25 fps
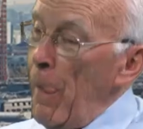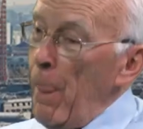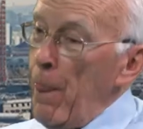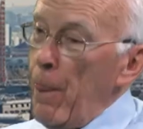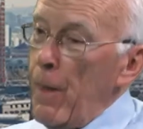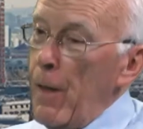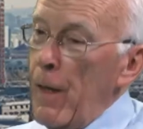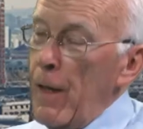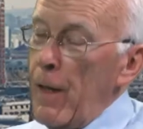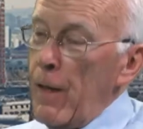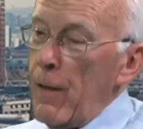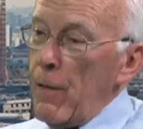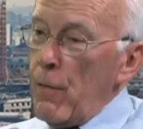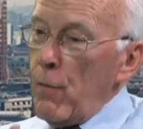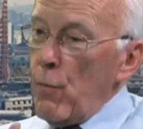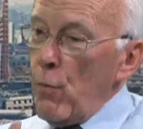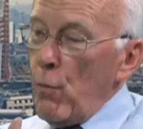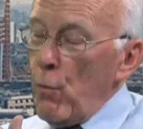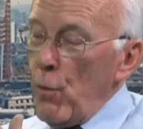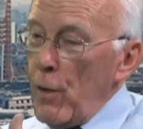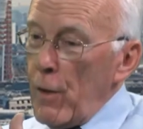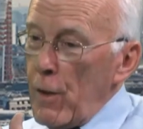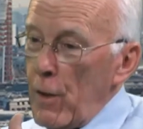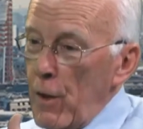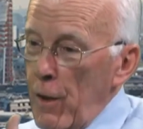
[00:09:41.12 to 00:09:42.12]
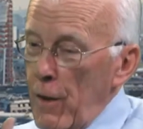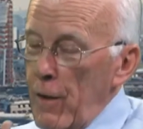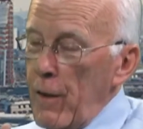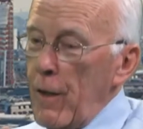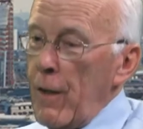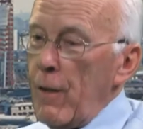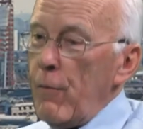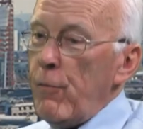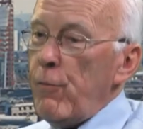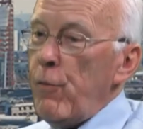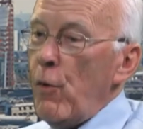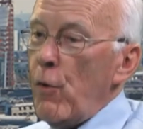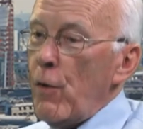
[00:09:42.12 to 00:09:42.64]
and we're
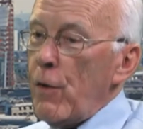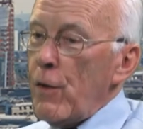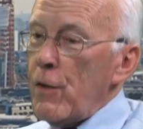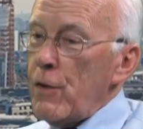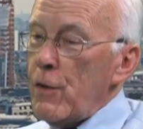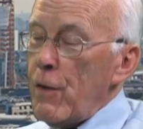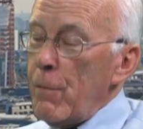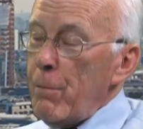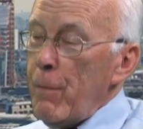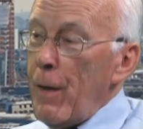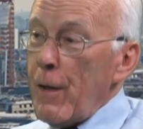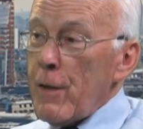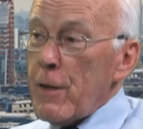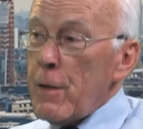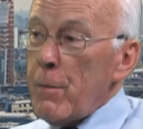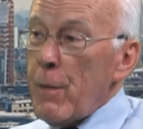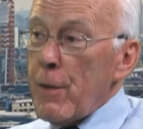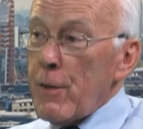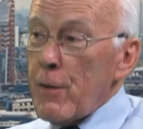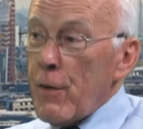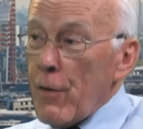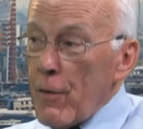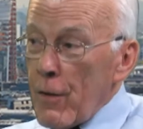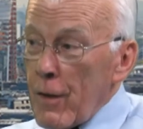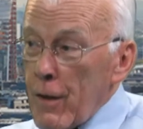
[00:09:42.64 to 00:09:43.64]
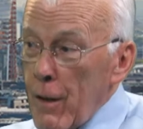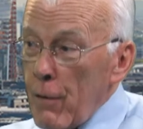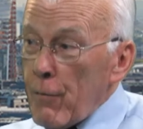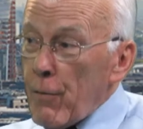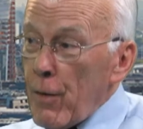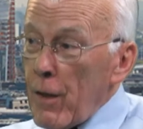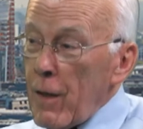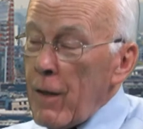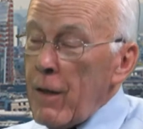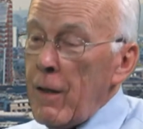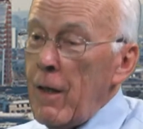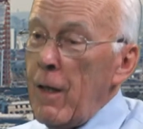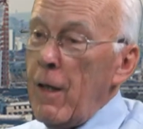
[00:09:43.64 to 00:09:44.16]
clearly focused on maximising
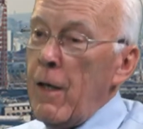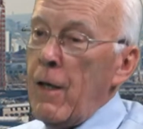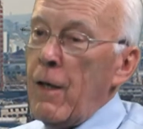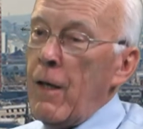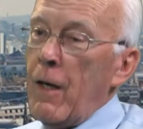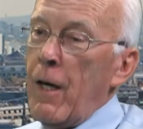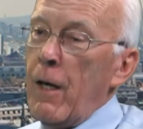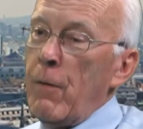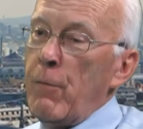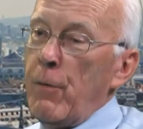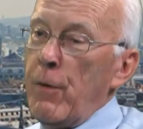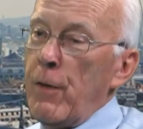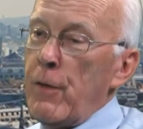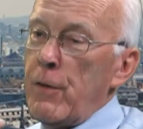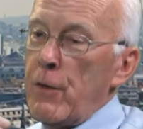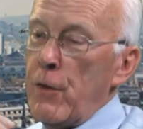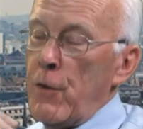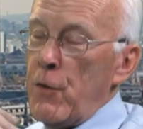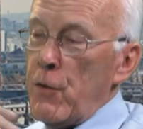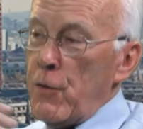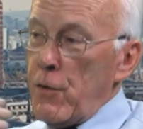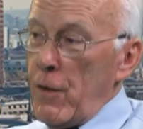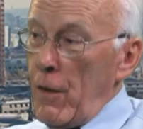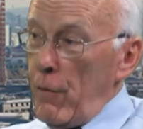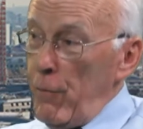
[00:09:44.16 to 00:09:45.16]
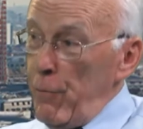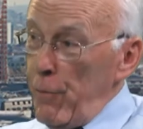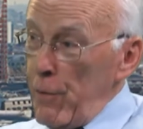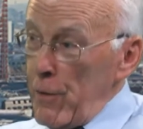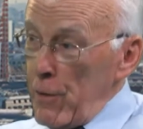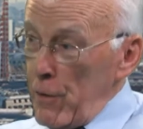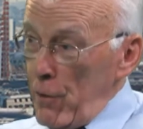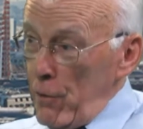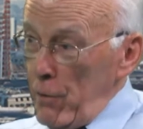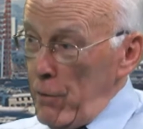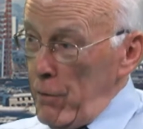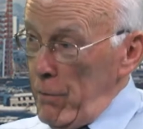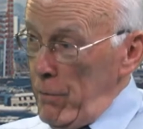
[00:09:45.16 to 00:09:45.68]
recovery, and we're introducing a
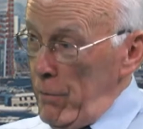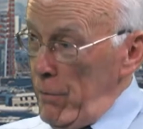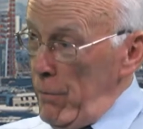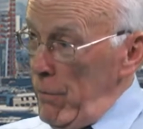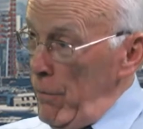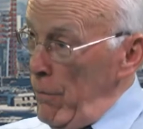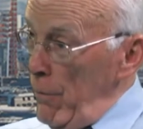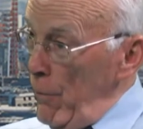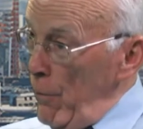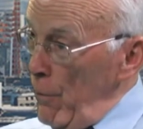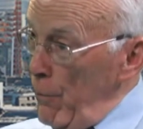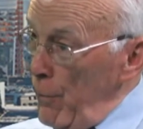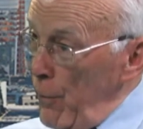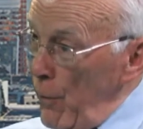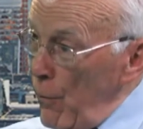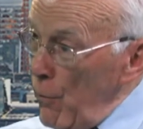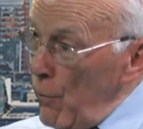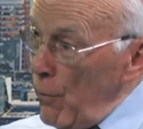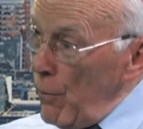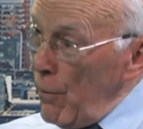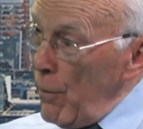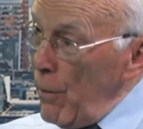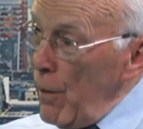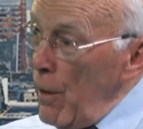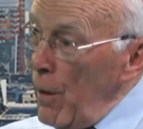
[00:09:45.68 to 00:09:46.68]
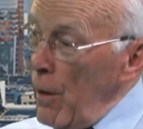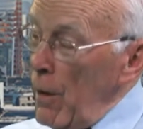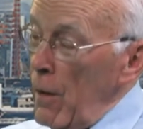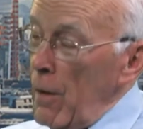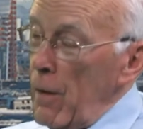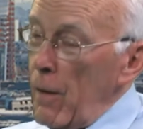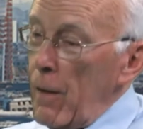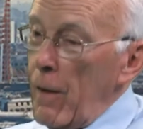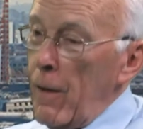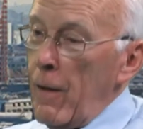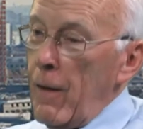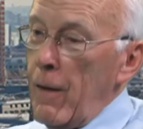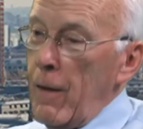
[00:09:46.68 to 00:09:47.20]
fiscal review.
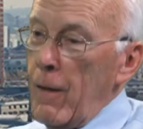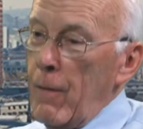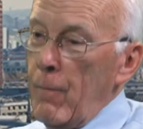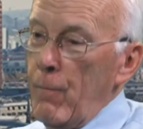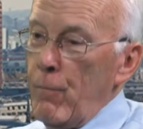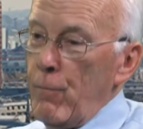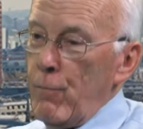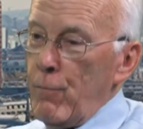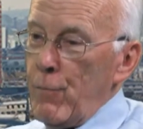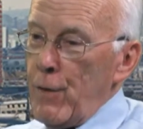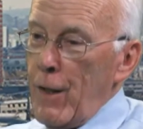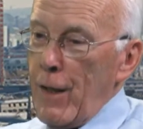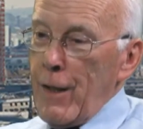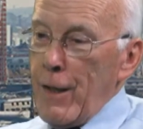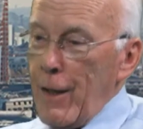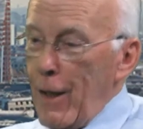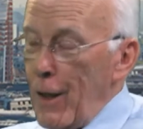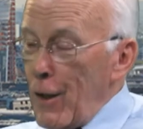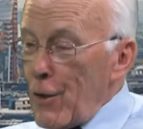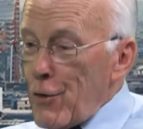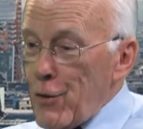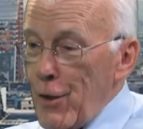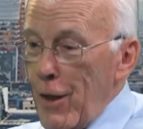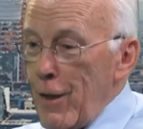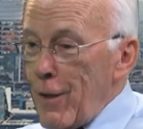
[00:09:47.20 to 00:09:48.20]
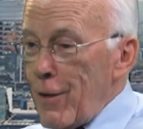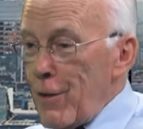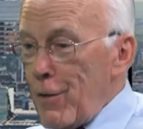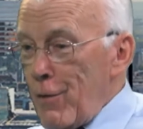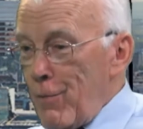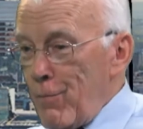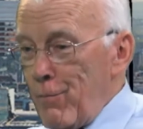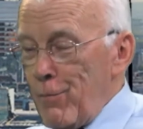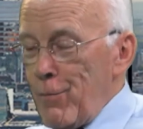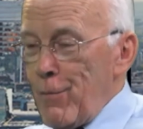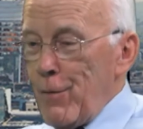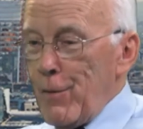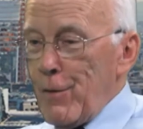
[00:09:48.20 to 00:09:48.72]
Danny Alexander,
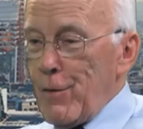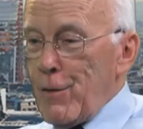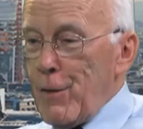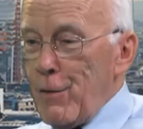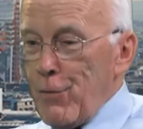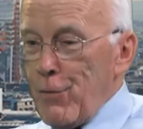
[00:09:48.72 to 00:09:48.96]
Chief